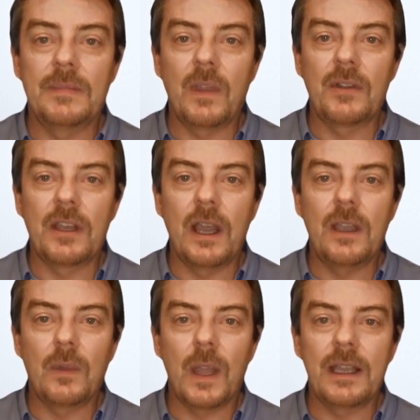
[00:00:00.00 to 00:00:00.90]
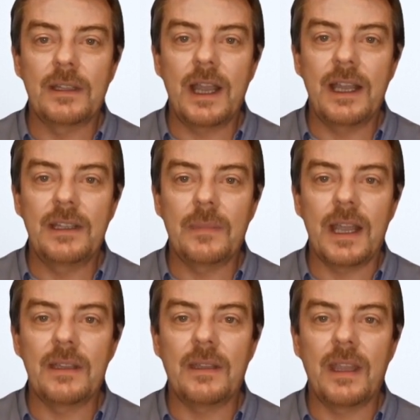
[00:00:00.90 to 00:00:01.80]
Often other ways to
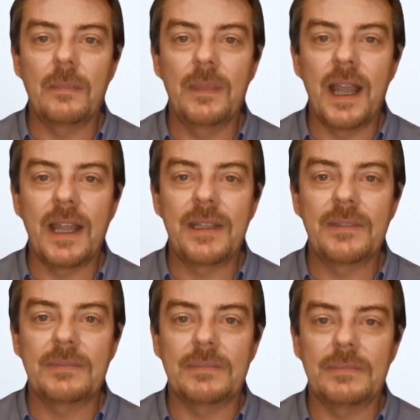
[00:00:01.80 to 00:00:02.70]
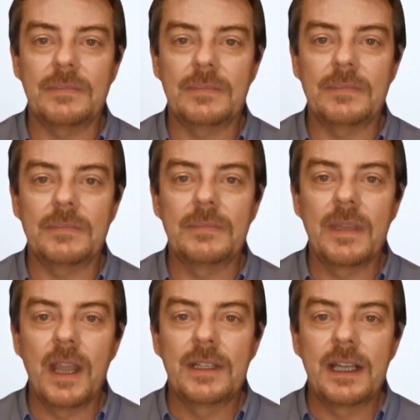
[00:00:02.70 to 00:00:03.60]
estimate and plan
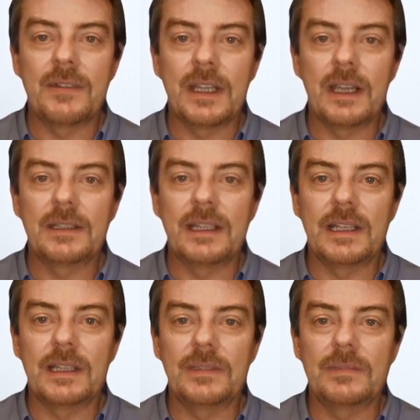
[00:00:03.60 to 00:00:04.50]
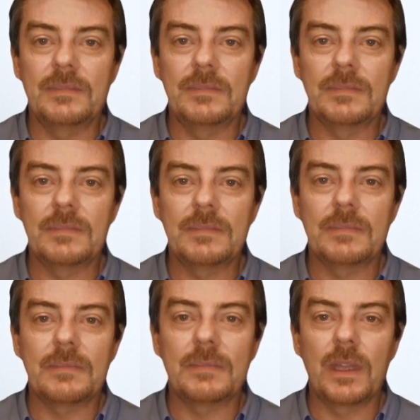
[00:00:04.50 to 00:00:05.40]
aren't even considered,
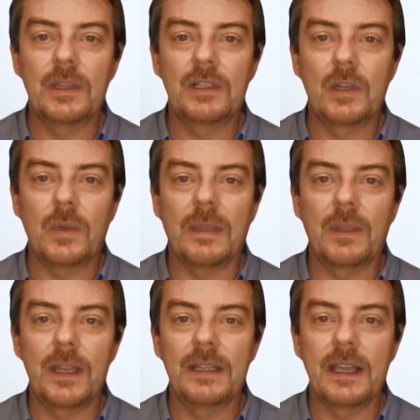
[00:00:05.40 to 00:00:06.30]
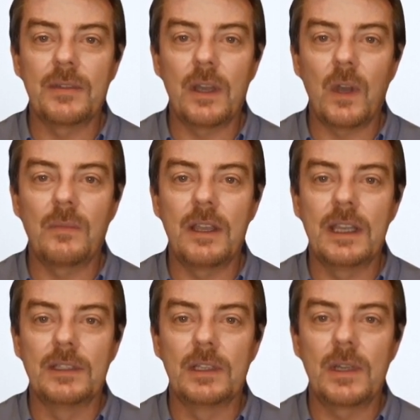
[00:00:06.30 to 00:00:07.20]
because story points are the
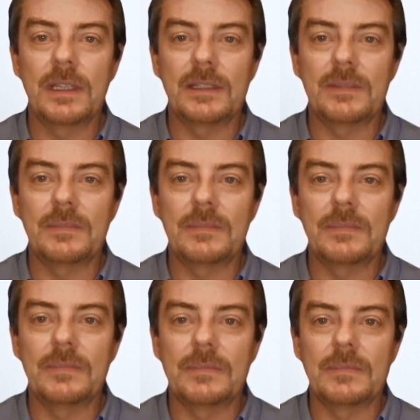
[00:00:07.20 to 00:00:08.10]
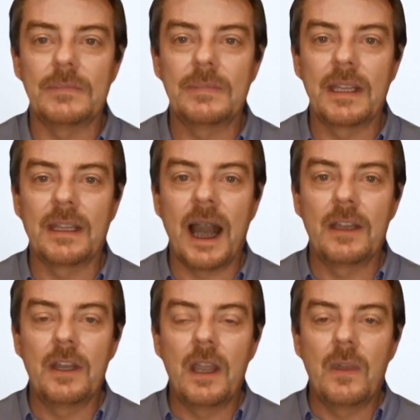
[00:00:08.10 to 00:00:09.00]
obvious choice. It's
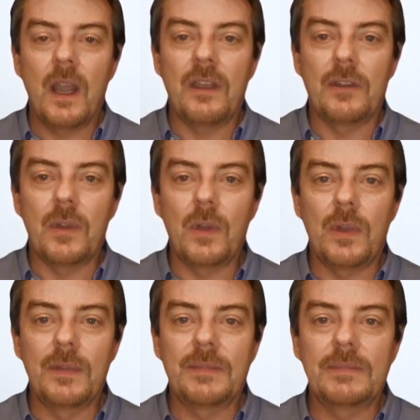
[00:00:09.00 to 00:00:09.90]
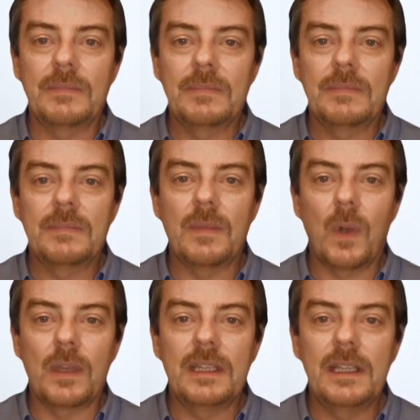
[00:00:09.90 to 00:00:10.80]
agile after all.
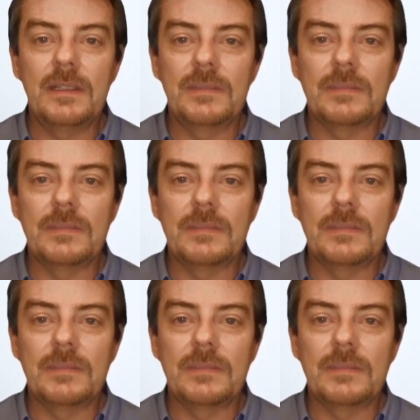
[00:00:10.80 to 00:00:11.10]
Or is it?